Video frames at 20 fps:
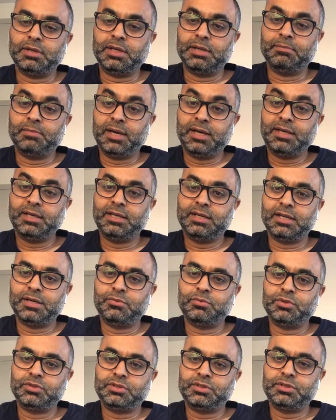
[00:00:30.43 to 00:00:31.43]
demanding,
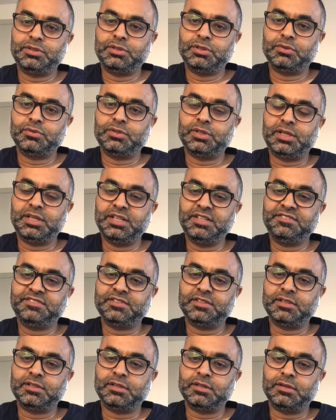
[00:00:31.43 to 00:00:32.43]
I wanted to know the
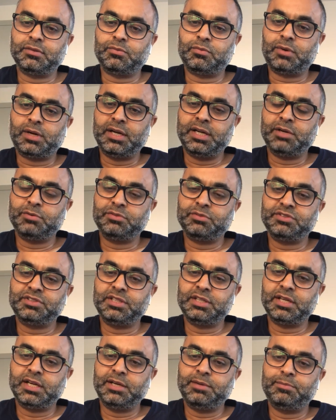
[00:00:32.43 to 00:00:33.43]
reason why I was
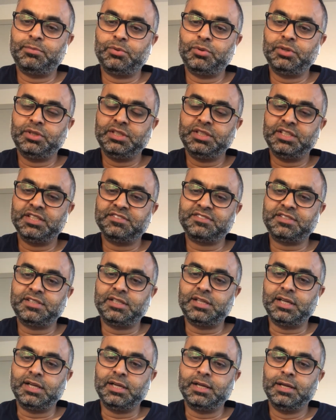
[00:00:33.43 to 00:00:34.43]
denied boarding
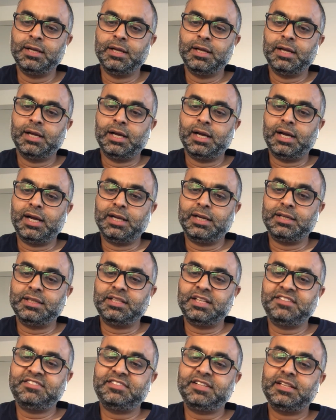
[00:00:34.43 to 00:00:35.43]
yesterday,
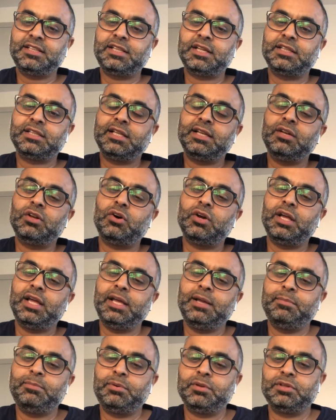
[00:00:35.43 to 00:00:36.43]
and they said that they're not
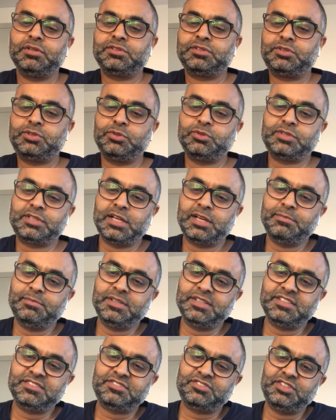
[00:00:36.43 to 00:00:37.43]
able to tell
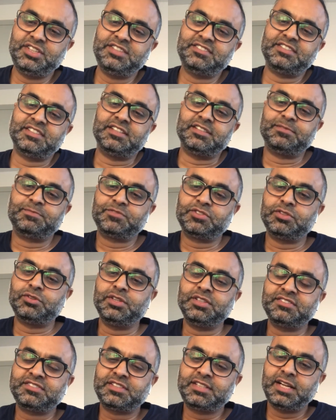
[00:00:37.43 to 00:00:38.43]
me this reason. So
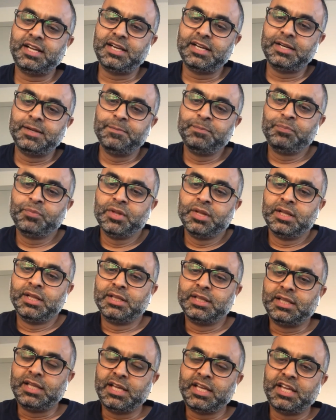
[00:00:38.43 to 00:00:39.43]
instead,
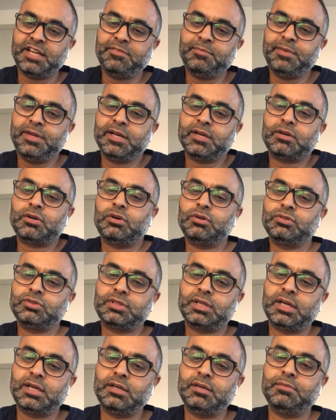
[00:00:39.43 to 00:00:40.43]
they gave me a
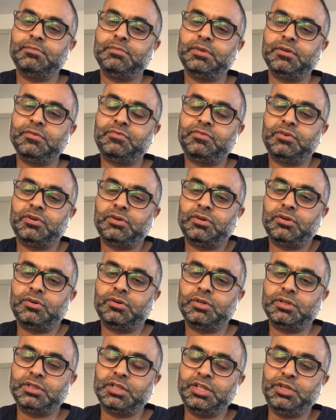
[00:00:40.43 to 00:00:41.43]
contact number
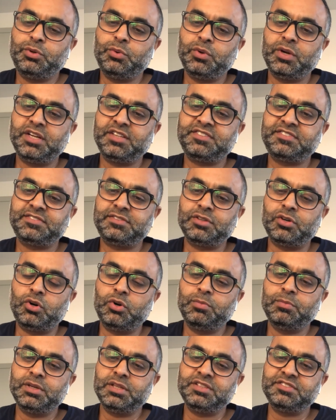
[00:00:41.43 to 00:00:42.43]
for the US
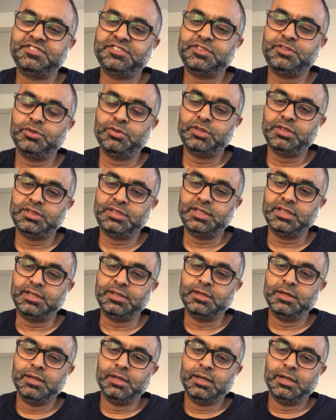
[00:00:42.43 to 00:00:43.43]
Homeland
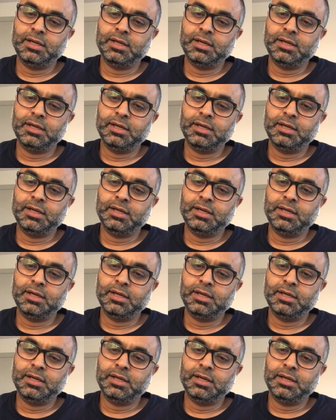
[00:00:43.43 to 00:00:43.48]
Security